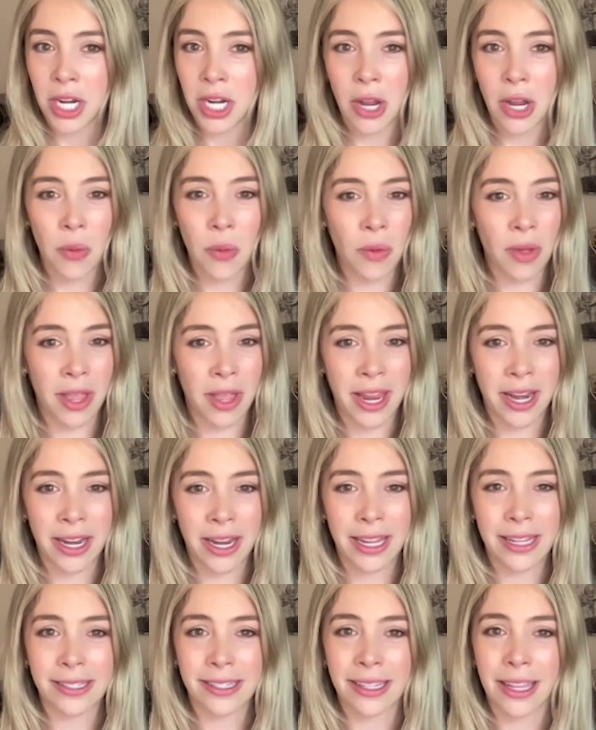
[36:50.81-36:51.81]
No
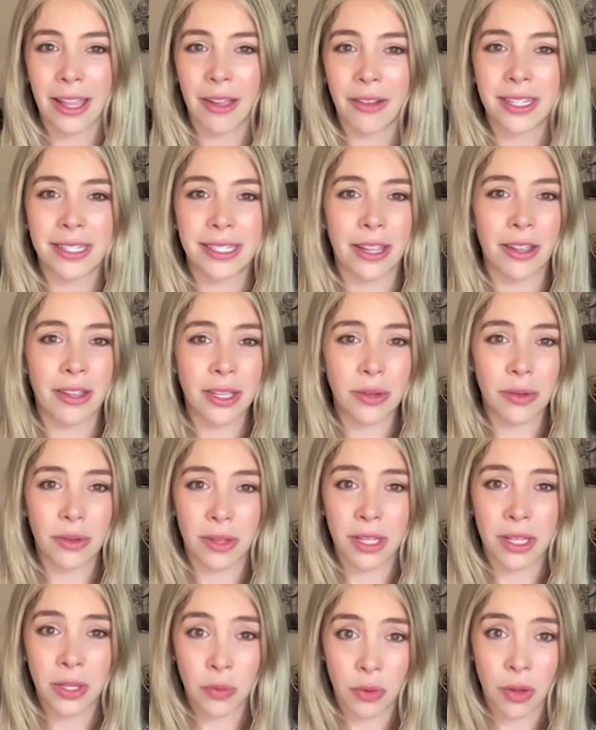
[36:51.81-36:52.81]
one is allowed to tell
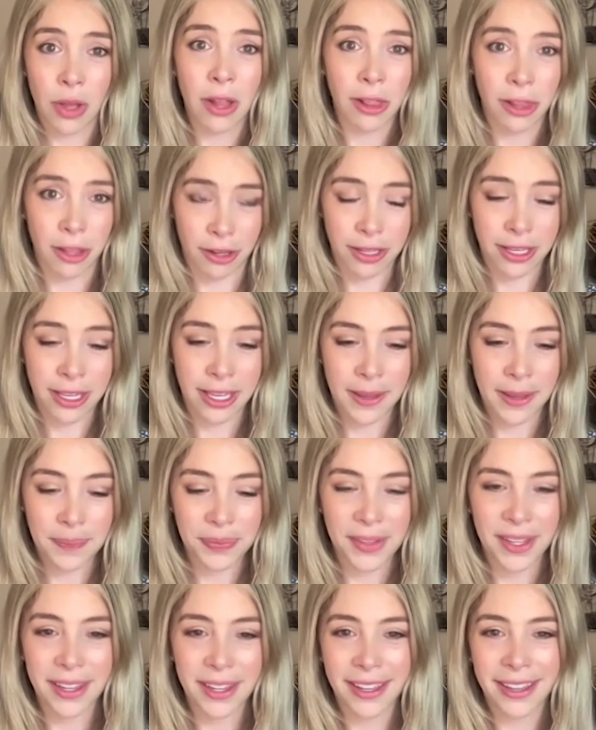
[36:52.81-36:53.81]
you that you got lucky.